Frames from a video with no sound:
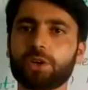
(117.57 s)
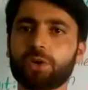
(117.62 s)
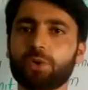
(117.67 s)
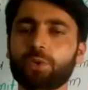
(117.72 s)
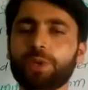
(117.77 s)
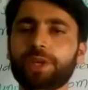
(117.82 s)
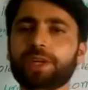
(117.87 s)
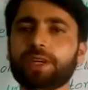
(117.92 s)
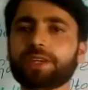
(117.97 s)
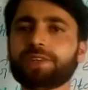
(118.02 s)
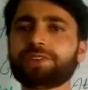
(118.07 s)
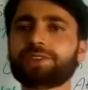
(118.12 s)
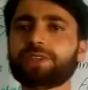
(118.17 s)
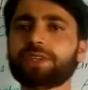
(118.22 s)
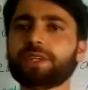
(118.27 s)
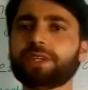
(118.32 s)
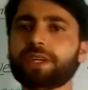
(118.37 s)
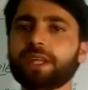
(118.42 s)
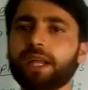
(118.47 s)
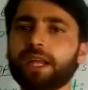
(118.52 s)
We
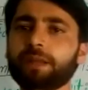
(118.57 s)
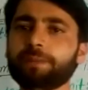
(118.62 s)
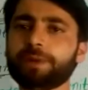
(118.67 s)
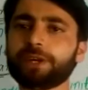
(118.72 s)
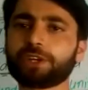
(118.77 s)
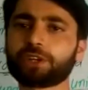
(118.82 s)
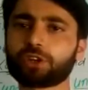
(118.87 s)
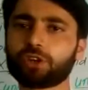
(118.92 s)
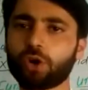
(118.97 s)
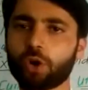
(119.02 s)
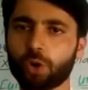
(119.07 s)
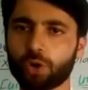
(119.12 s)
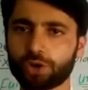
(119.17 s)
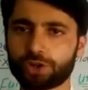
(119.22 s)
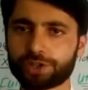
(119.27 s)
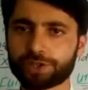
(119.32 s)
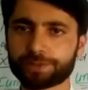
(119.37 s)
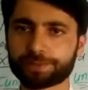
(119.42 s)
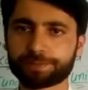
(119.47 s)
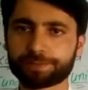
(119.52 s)
consider element gold.